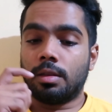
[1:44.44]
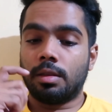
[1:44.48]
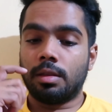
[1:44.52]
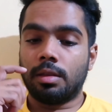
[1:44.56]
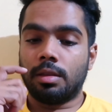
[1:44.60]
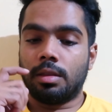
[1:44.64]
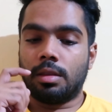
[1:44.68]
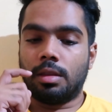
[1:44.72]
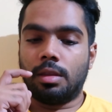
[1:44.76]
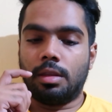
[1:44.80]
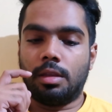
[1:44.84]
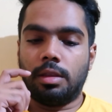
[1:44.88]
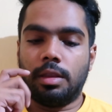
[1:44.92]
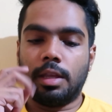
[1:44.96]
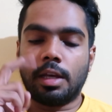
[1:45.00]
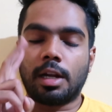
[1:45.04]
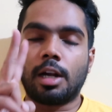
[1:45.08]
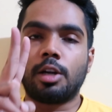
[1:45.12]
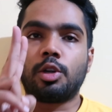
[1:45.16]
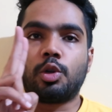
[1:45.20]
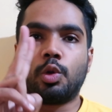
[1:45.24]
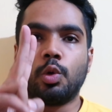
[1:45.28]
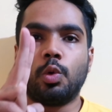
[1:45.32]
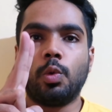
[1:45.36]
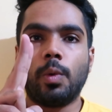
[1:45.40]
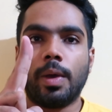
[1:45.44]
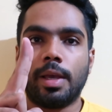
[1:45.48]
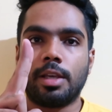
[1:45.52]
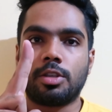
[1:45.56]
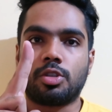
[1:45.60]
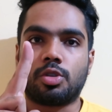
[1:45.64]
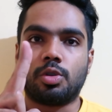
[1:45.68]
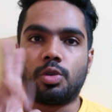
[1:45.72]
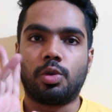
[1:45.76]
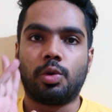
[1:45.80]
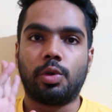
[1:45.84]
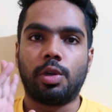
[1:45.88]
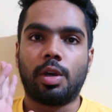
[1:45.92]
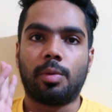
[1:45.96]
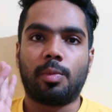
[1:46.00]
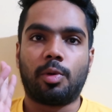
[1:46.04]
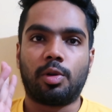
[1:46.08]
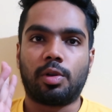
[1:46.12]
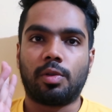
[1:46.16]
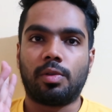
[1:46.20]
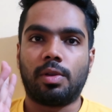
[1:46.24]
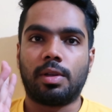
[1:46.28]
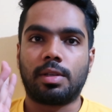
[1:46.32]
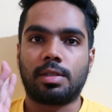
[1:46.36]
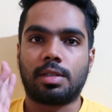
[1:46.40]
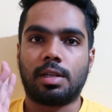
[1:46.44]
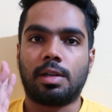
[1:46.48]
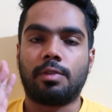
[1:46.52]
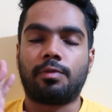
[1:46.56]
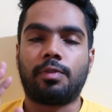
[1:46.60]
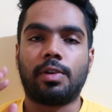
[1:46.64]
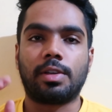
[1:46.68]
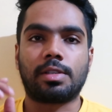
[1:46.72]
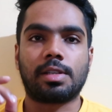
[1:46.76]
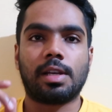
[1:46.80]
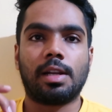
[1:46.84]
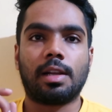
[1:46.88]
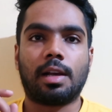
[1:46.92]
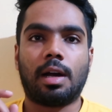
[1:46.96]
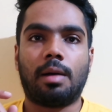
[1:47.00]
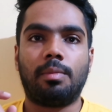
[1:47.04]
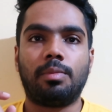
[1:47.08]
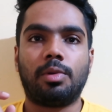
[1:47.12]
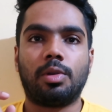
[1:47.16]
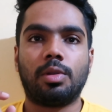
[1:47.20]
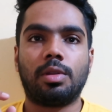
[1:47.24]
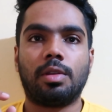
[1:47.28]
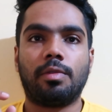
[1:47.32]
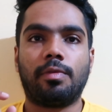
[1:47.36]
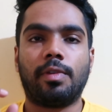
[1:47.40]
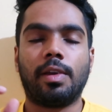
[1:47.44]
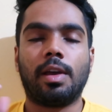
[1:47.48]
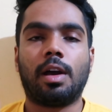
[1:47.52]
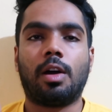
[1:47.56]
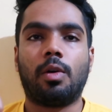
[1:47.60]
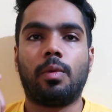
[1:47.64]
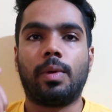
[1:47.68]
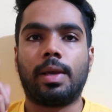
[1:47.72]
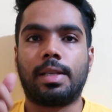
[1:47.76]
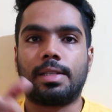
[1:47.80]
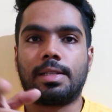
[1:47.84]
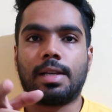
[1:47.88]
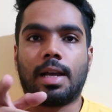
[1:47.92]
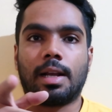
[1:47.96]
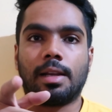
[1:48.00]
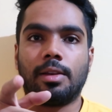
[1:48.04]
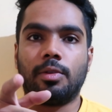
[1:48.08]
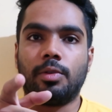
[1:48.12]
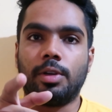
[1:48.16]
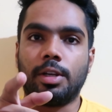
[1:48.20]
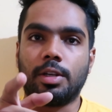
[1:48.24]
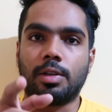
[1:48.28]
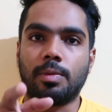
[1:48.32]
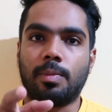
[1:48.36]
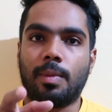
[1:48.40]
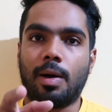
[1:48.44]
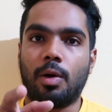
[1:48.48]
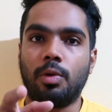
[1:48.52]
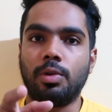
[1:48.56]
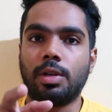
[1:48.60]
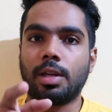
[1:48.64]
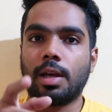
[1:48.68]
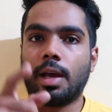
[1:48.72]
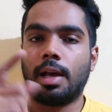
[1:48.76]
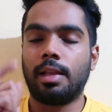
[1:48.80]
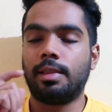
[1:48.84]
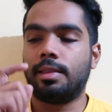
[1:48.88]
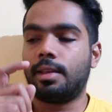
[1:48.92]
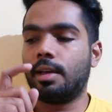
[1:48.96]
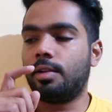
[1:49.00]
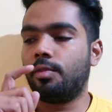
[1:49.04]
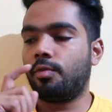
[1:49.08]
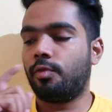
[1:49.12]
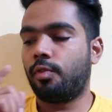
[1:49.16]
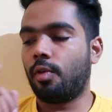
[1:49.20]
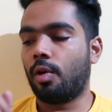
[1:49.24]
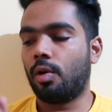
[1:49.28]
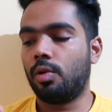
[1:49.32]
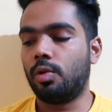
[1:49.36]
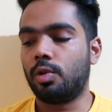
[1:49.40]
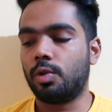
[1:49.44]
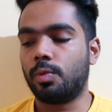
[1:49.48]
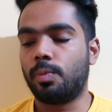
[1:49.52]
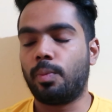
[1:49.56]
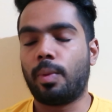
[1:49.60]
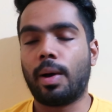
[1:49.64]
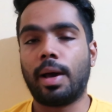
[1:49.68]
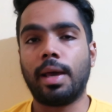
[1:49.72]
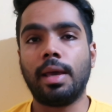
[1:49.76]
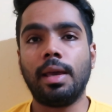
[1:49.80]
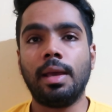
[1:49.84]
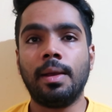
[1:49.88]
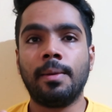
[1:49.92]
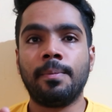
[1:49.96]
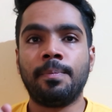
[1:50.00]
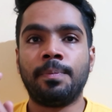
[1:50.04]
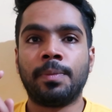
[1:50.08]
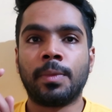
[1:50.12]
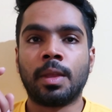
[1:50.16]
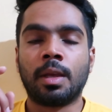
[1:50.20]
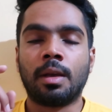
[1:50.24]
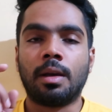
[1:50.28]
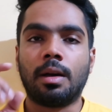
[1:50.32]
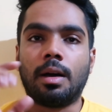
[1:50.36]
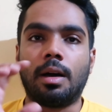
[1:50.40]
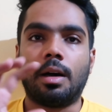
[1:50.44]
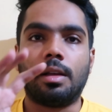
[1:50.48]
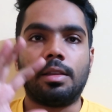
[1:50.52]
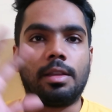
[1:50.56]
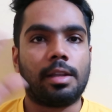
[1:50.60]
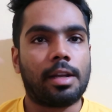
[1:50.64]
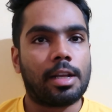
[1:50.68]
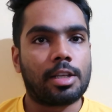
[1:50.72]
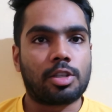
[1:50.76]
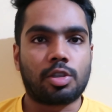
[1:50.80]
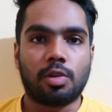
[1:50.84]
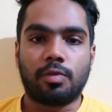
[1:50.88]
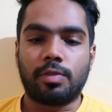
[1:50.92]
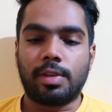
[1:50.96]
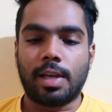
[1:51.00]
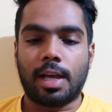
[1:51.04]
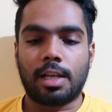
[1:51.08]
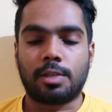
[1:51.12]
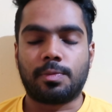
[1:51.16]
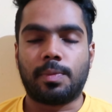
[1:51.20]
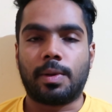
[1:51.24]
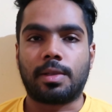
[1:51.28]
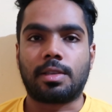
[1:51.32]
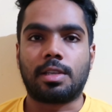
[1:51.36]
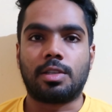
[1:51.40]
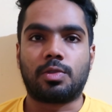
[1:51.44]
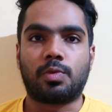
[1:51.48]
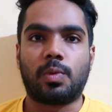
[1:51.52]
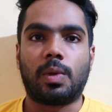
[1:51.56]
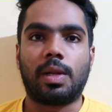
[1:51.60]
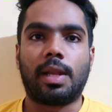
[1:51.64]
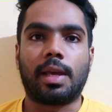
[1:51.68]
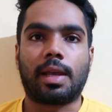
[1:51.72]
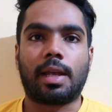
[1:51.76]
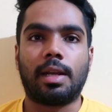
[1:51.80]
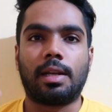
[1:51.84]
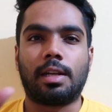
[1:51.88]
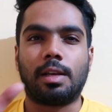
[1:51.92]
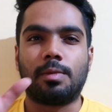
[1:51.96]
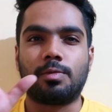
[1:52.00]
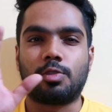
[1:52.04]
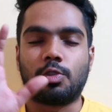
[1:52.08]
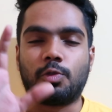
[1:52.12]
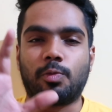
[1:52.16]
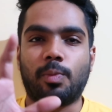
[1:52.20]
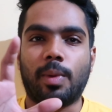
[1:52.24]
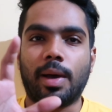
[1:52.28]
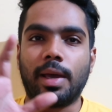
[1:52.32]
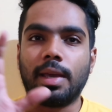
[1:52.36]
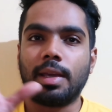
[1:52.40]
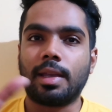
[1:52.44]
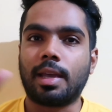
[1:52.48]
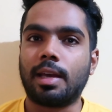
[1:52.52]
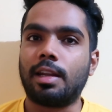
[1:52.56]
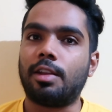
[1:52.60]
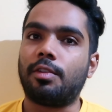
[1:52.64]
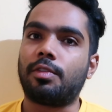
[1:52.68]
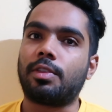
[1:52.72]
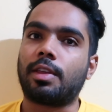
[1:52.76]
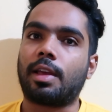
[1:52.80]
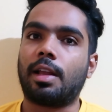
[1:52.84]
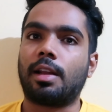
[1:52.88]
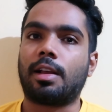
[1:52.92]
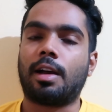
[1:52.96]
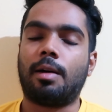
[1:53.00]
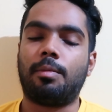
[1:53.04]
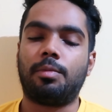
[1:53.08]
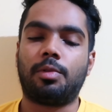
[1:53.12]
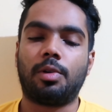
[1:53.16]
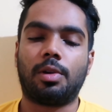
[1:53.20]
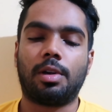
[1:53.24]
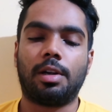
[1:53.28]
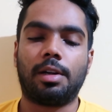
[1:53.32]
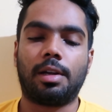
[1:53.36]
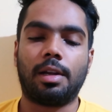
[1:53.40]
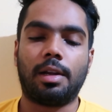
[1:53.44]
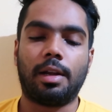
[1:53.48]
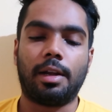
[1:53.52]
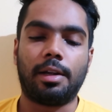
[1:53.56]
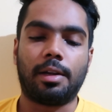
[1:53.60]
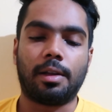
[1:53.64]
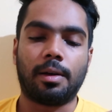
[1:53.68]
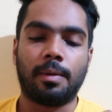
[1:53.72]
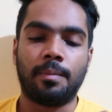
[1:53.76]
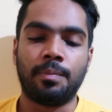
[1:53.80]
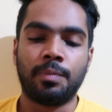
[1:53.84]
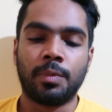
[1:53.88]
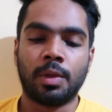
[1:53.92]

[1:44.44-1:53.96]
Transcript: there are two ways to do your motovlogging setup. First, I'll come to the way how exactly you need to mount, and then followed by the rest of the aspects as well, like in terms of mic and everything. I'll come to it a little later,